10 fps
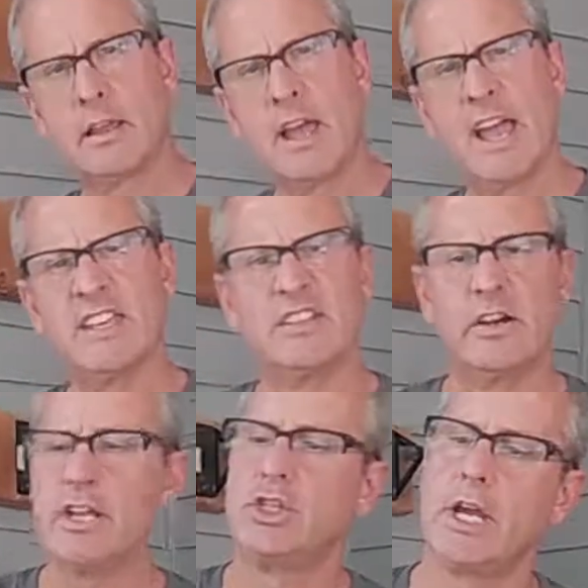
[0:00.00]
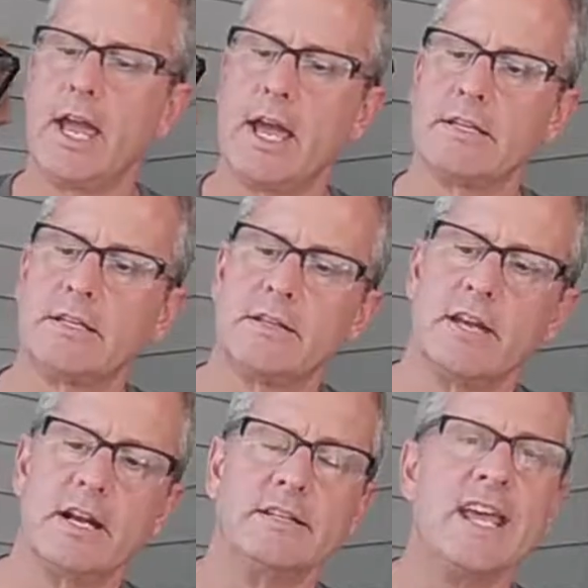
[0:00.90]
Hey, is there any chance
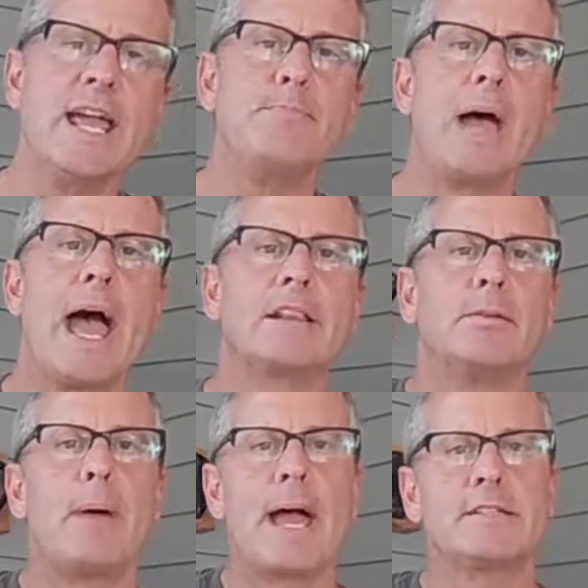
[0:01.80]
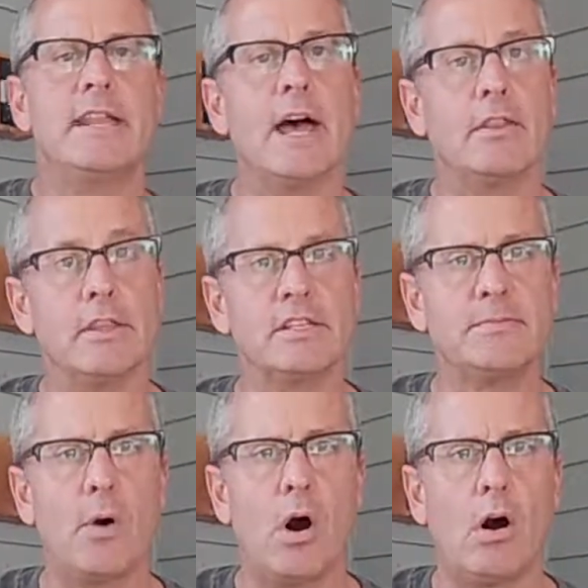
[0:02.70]
that a day pack that packs down this
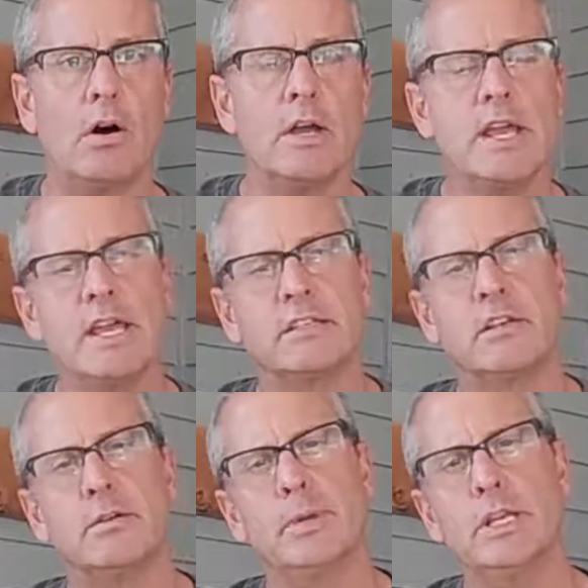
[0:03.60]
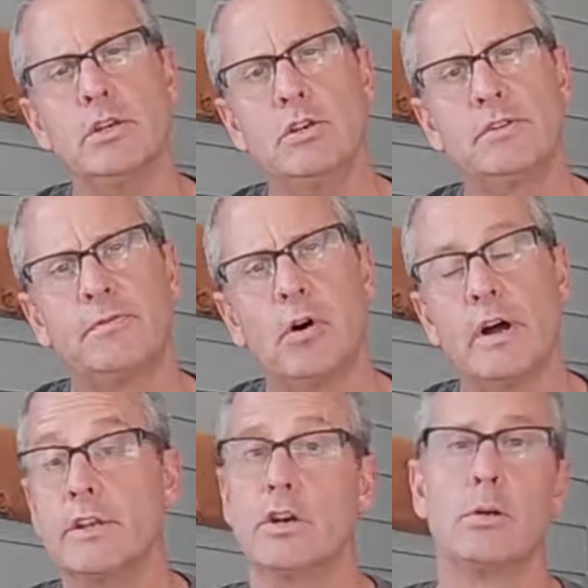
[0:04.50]
small is going to be useful
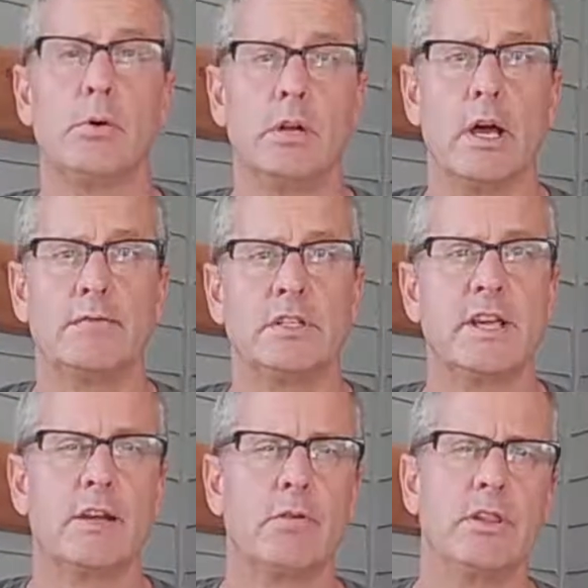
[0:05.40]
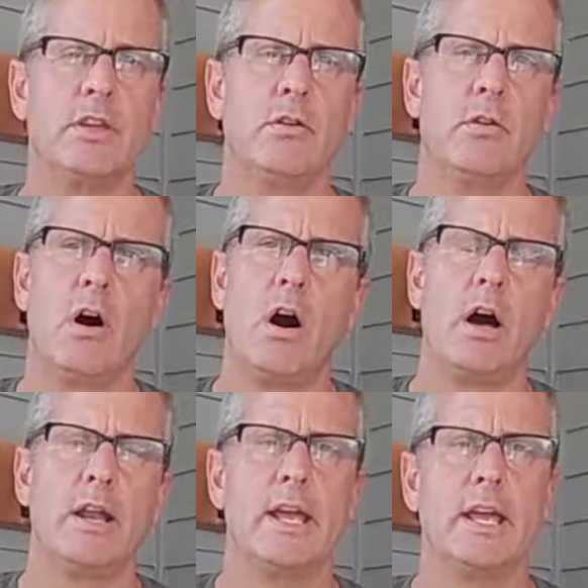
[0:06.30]
and durable enough to take with you
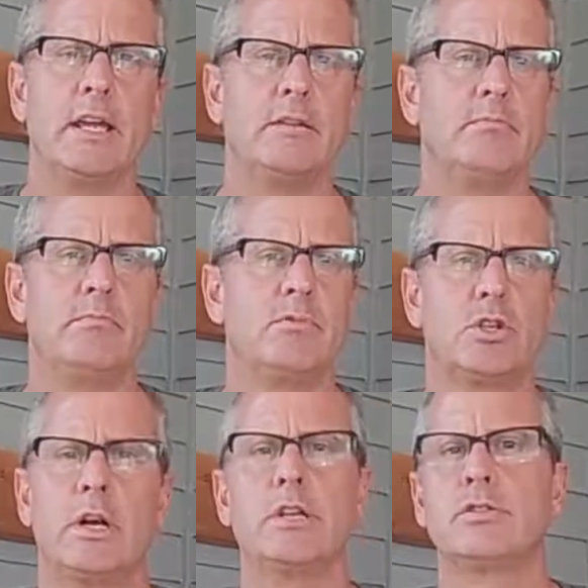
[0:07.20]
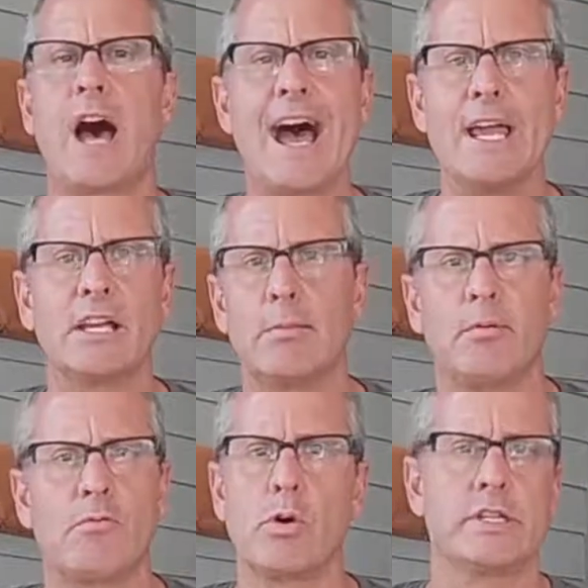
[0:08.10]
on a strenuous hike of a
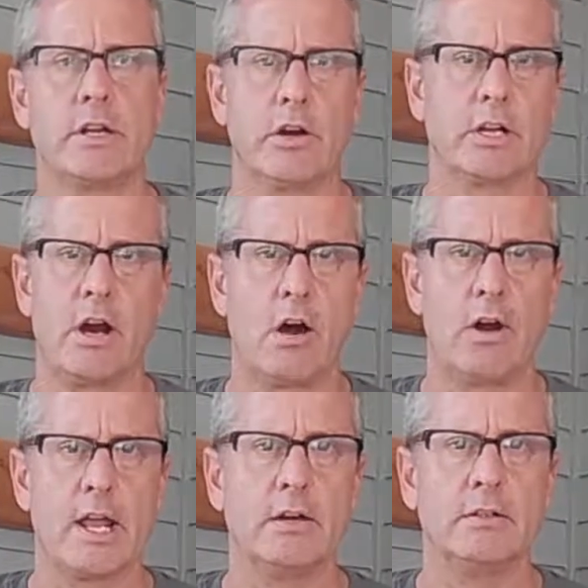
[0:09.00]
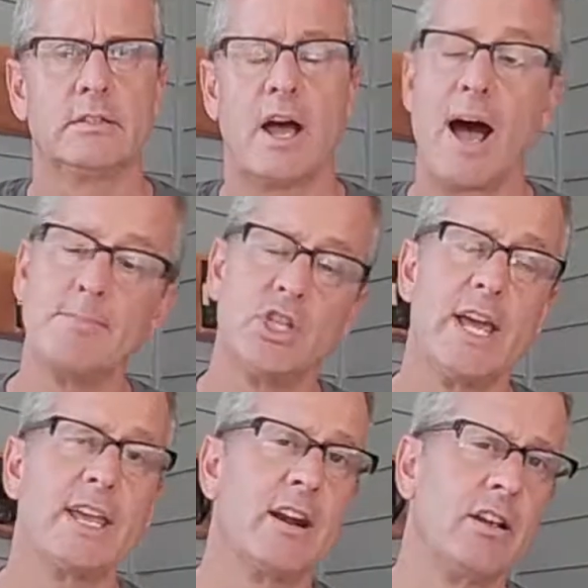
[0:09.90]
14er in Colorado? I'm
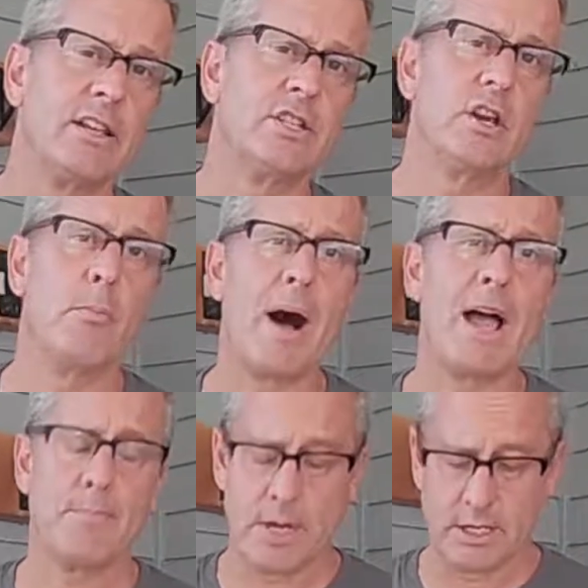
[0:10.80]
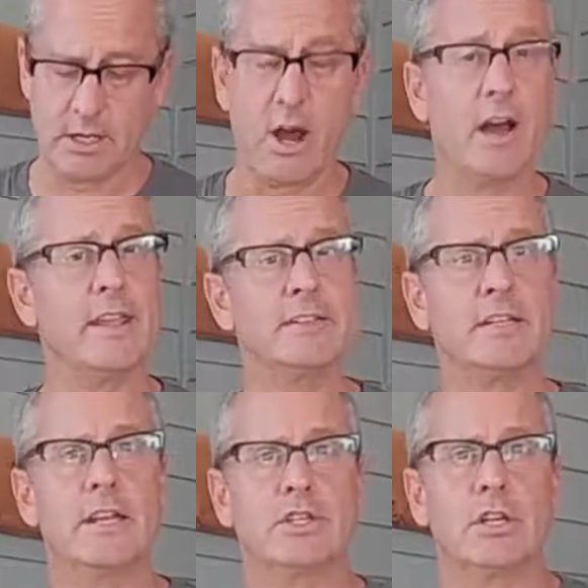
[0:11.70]
Jake, and I'll let you know my opinion on this
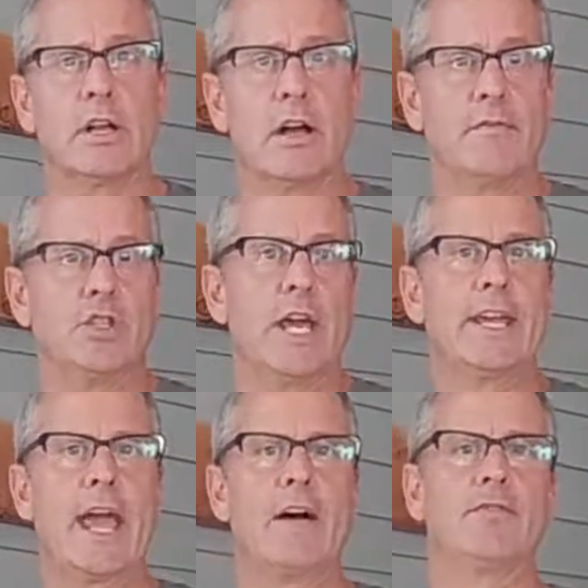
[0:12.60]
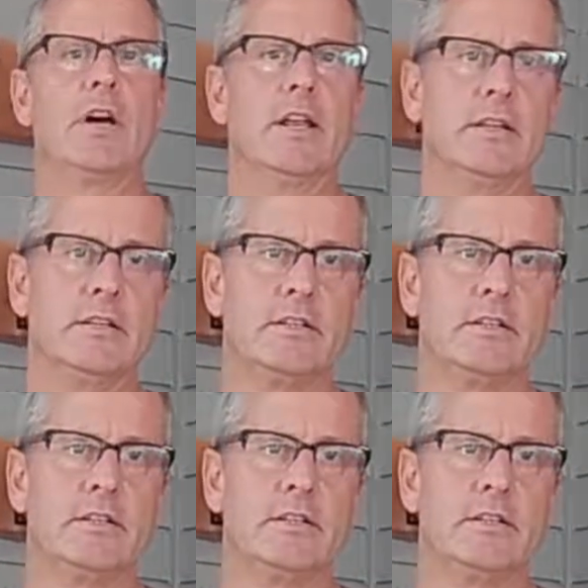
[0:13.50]
edition of Jake Half Done.